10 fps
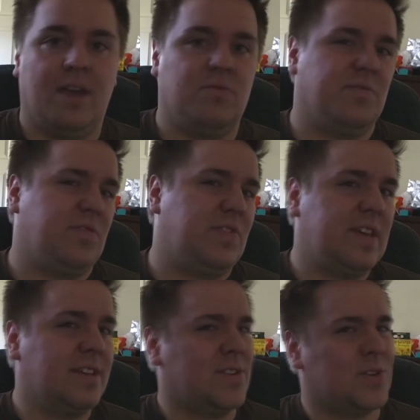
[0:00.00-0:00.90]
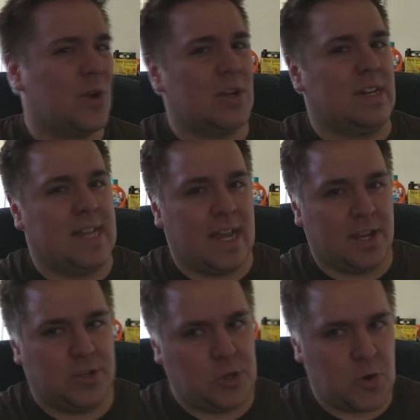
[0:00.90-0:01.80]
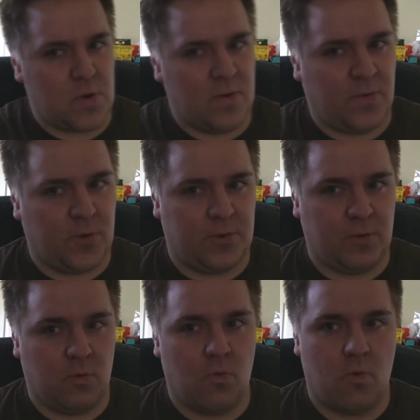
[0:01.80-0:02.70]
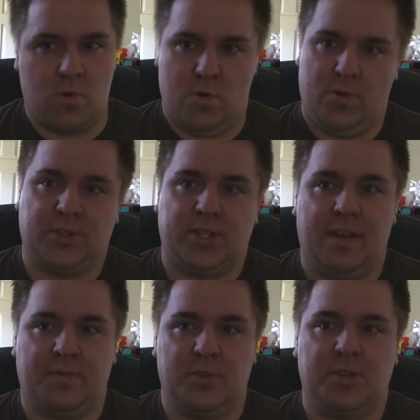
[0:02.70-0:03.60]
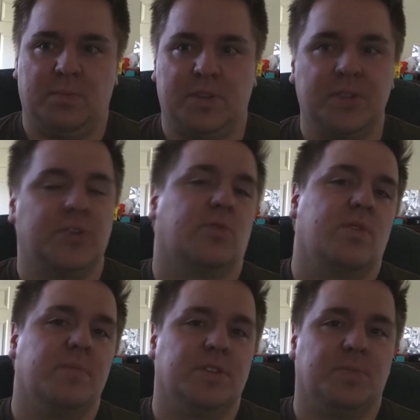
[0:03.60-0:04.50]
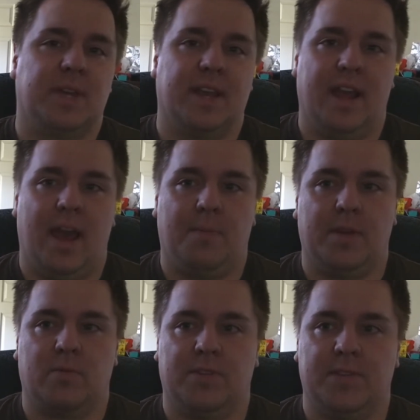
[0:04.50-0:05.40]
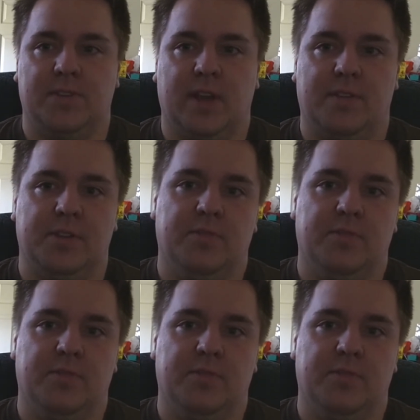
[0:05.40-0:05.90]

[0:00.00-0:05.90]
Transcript: However, things started to take a turn for the worst after some disagreements began happening inside the